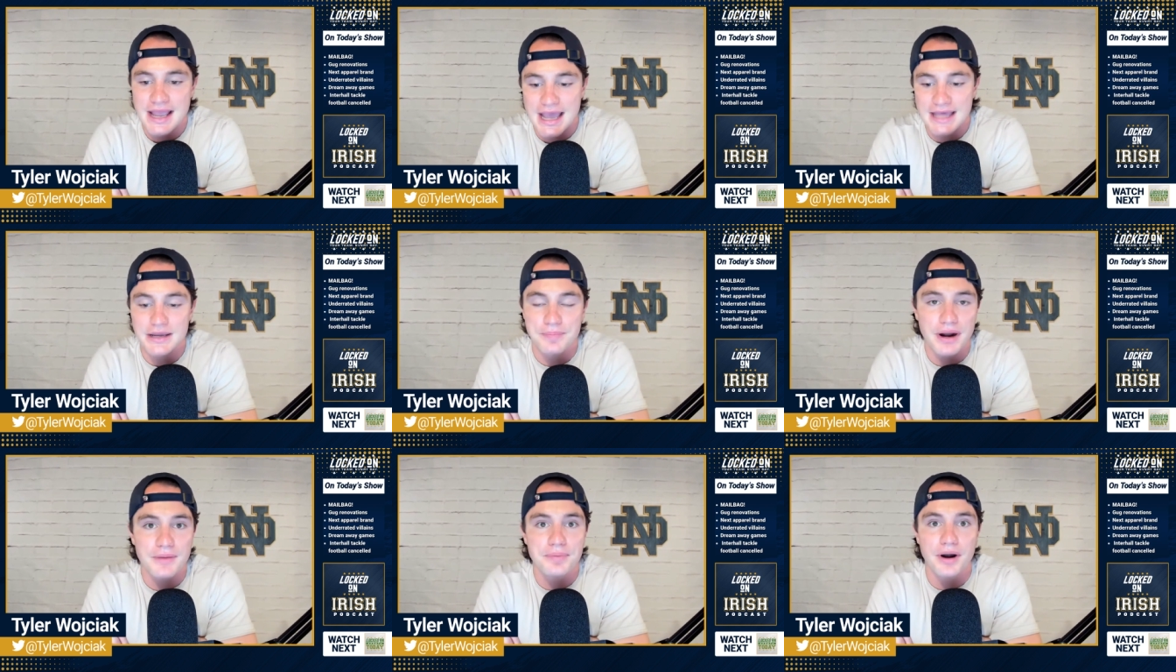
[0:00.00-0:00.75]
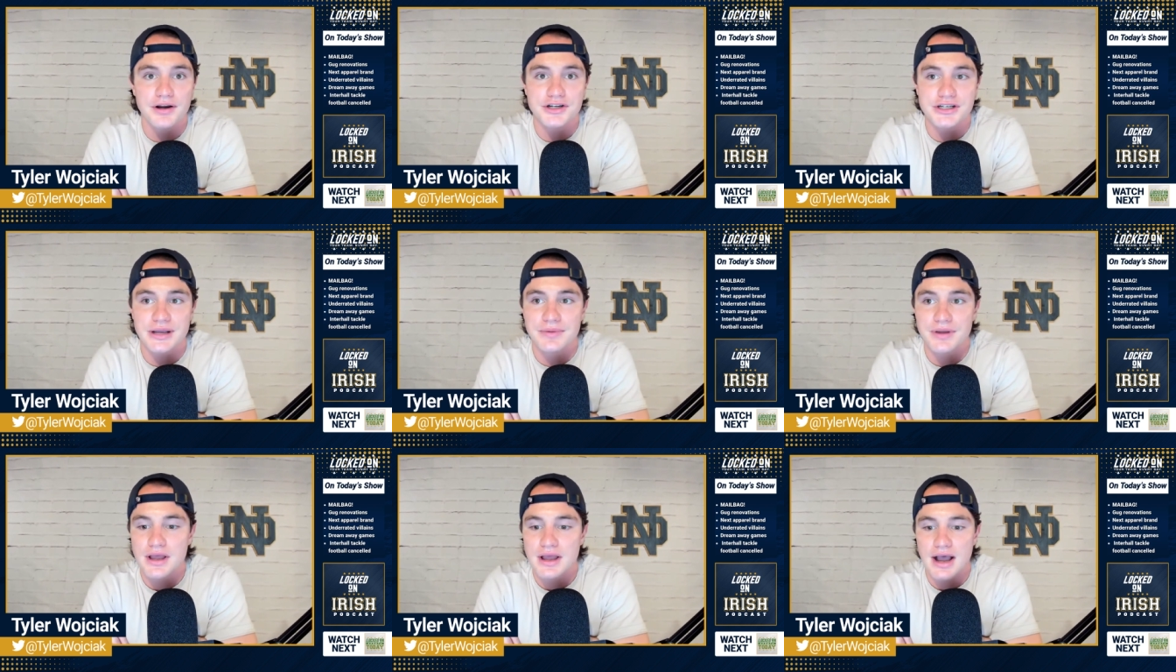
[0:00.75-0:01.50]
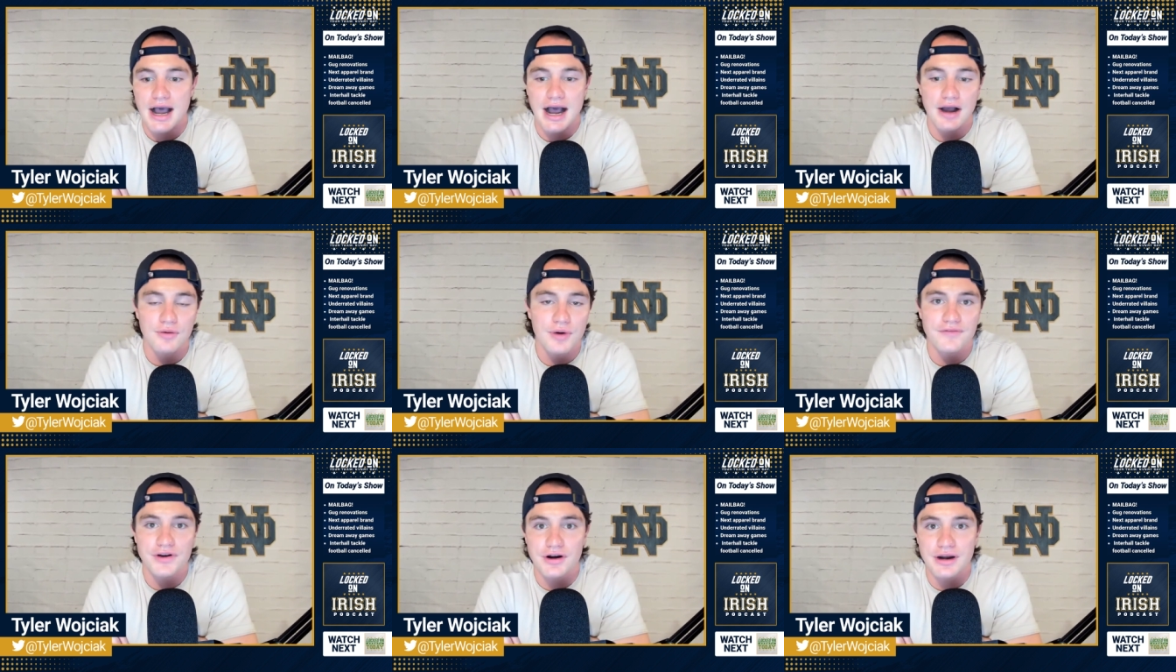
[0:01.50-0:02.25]
And the apparel partnership, Uh,
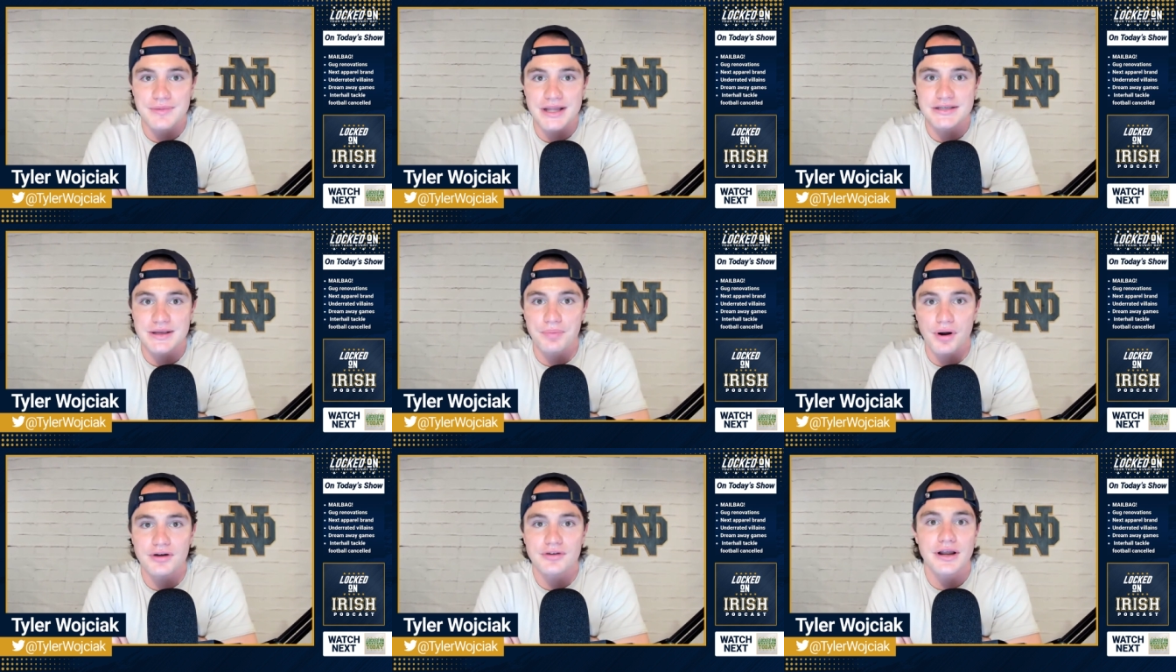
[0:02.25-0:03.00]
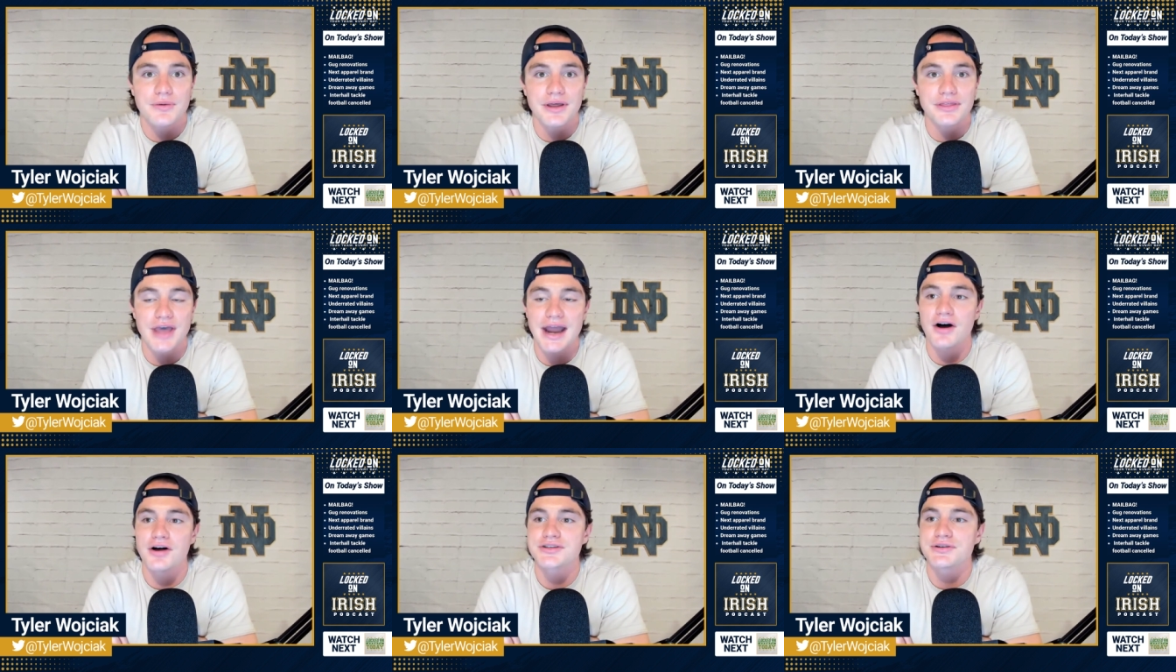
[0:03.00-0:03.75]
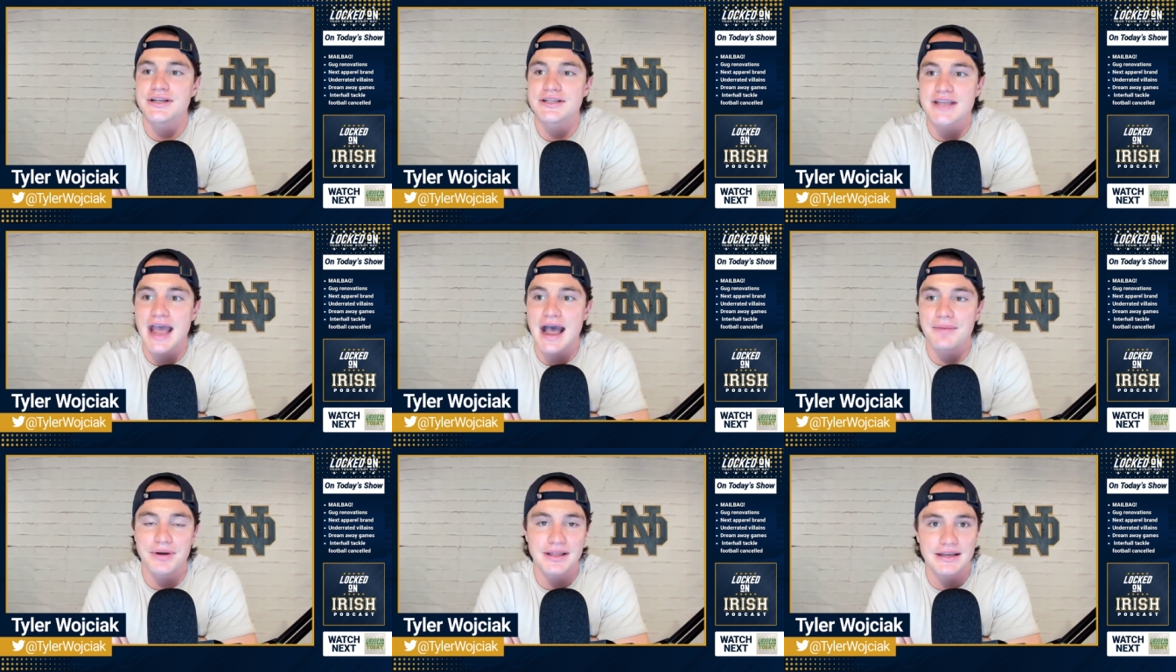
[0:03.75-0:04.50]
whoever Notre Dame ends up partnering with, that also needs to
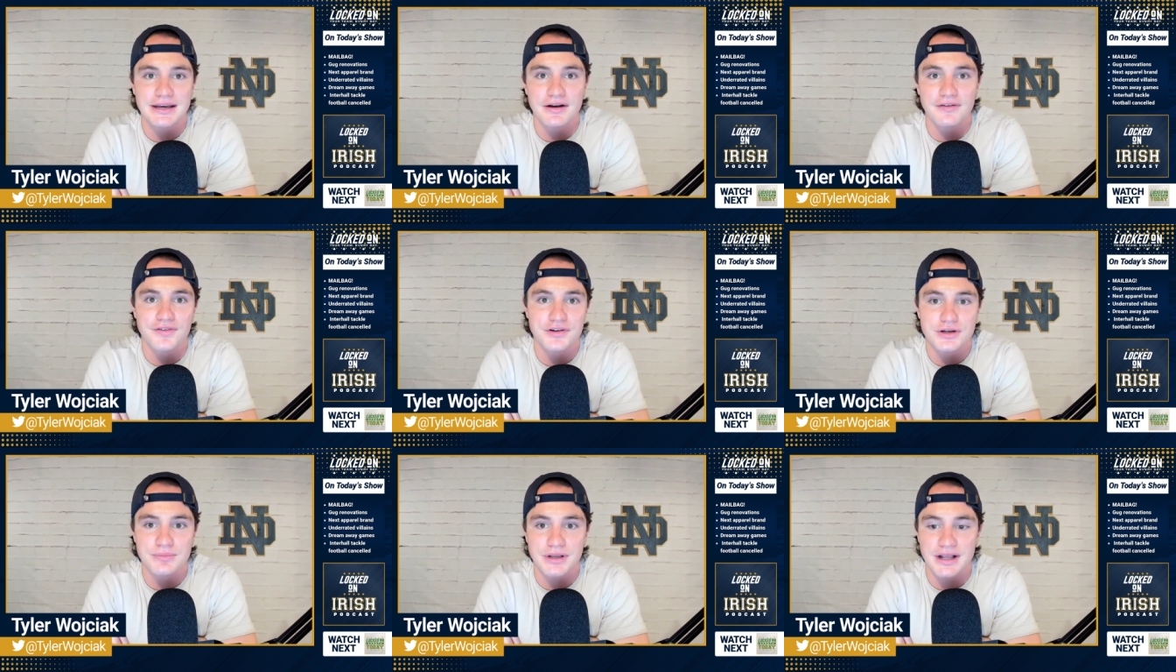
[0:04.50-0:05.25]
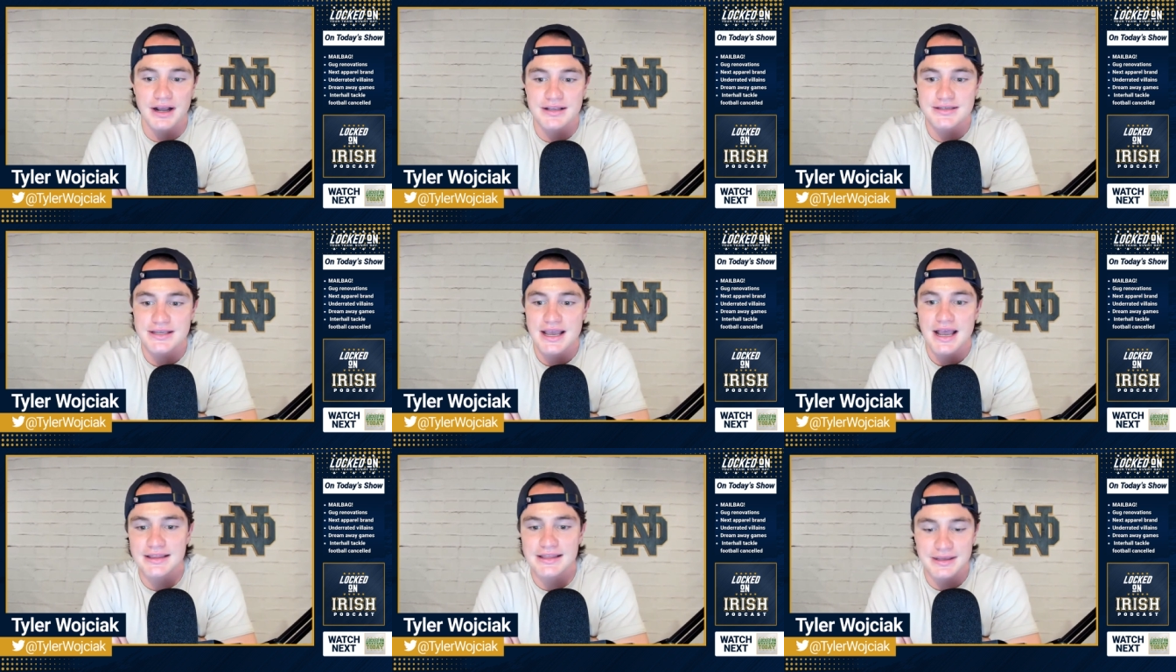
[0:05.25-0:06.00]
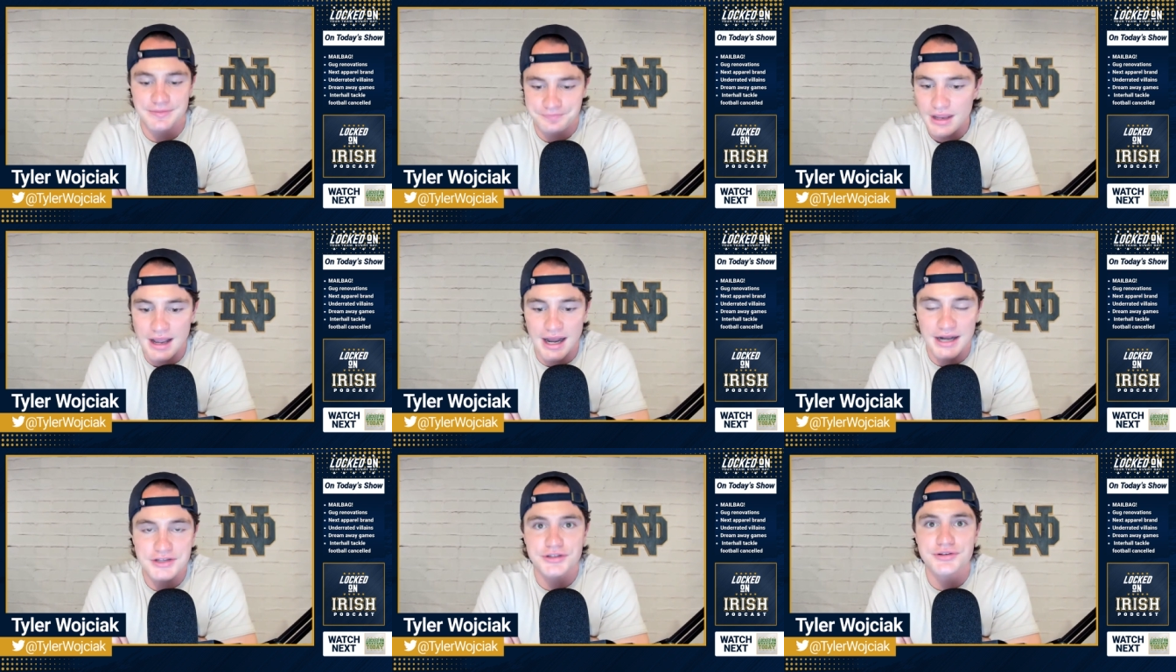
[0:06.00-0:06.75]
happen in the near future because the
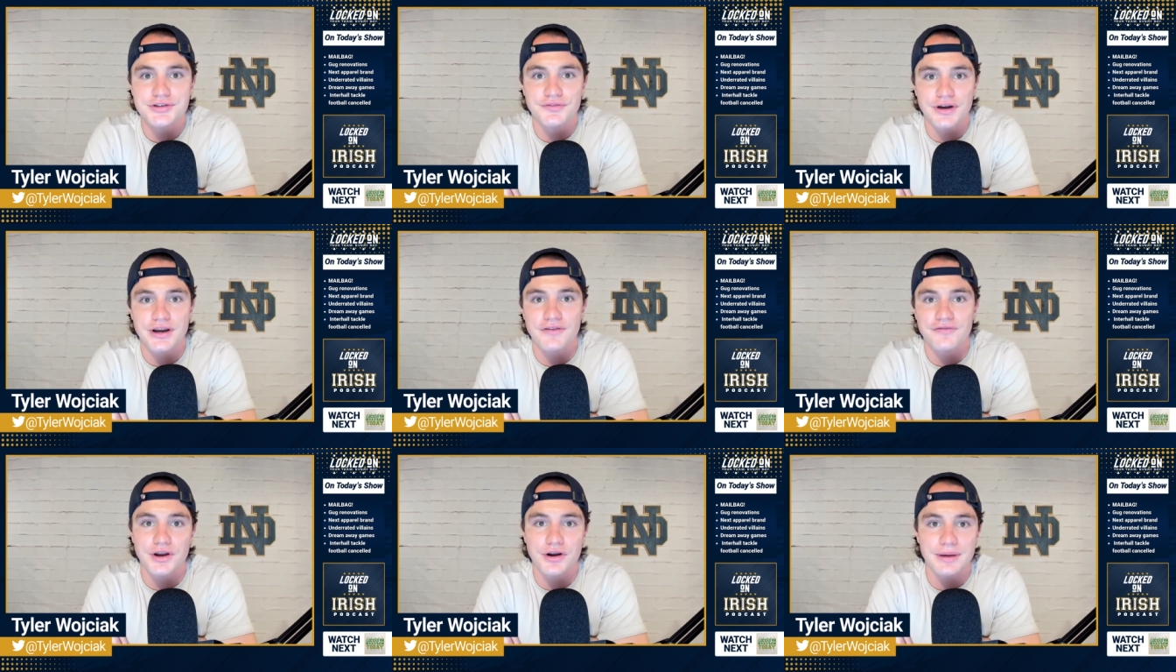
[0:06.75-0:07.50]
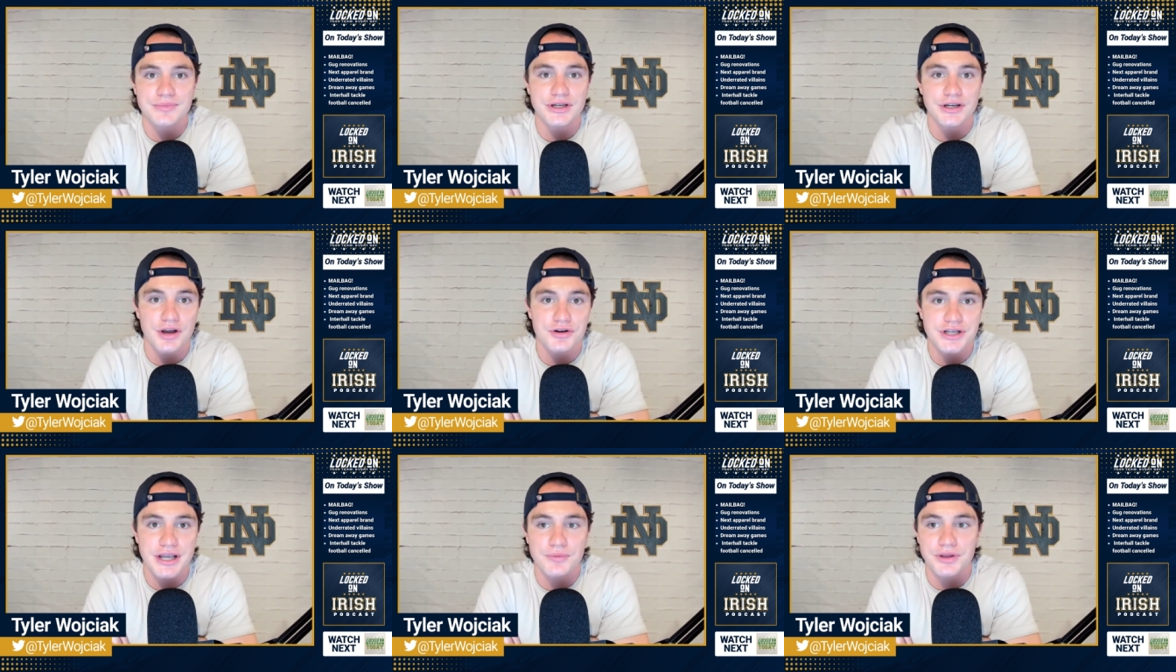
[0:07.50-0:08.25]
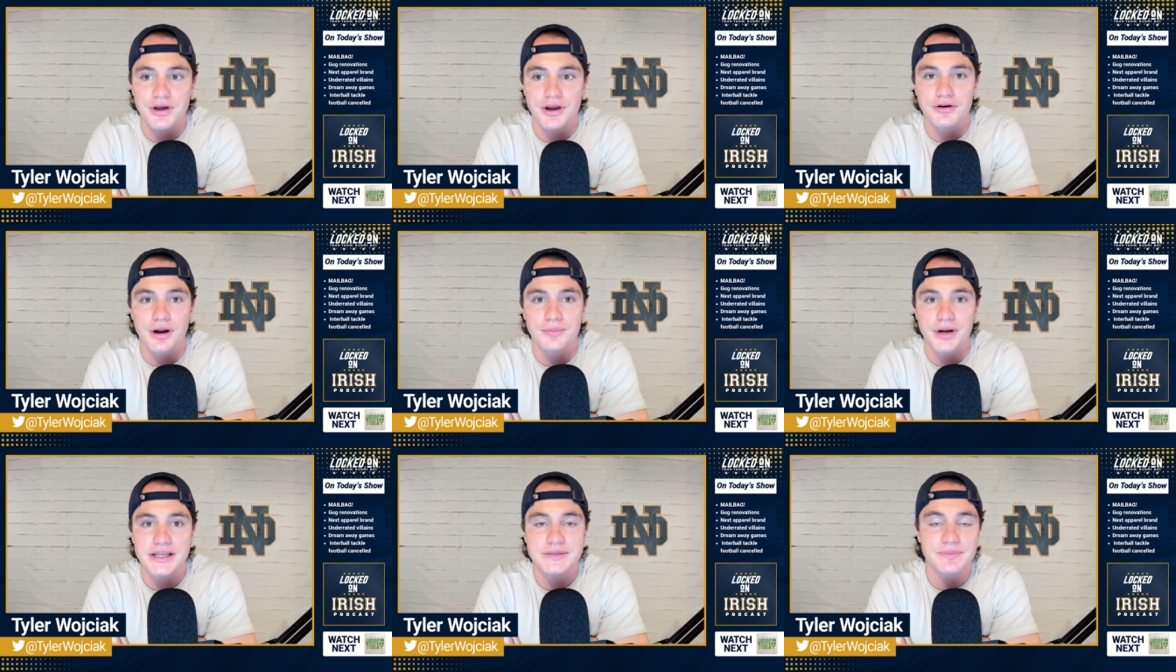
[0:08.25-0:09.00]
uh, exclusive window for Notre Dame to negotiate with Under
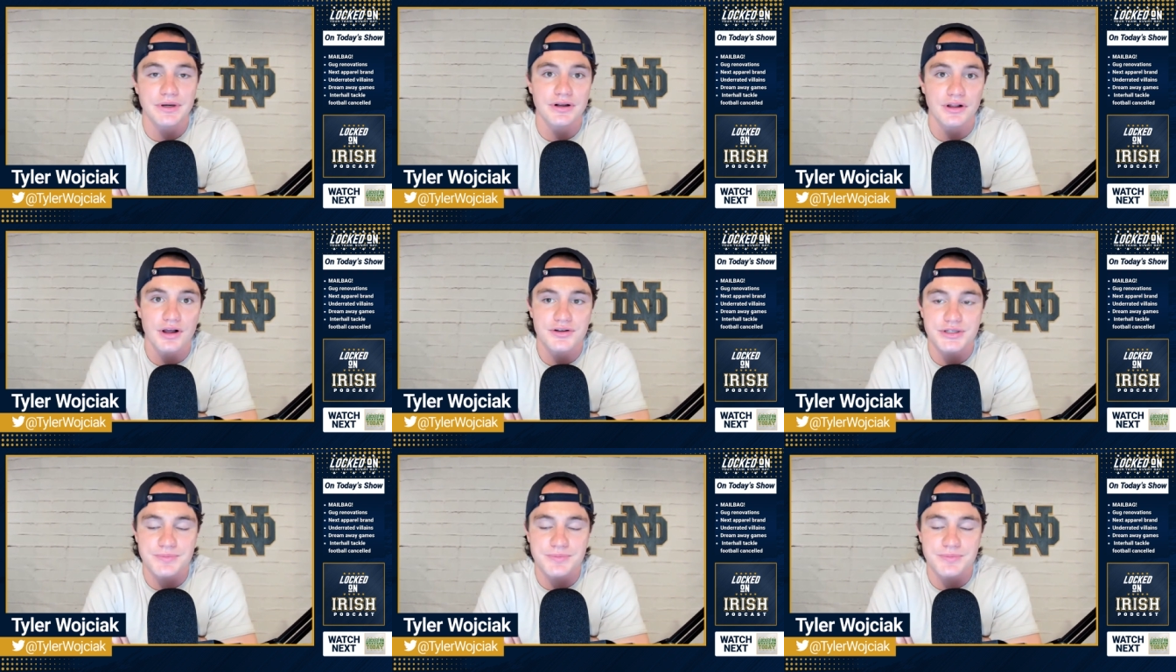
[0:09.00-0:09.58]
Armour has been closed.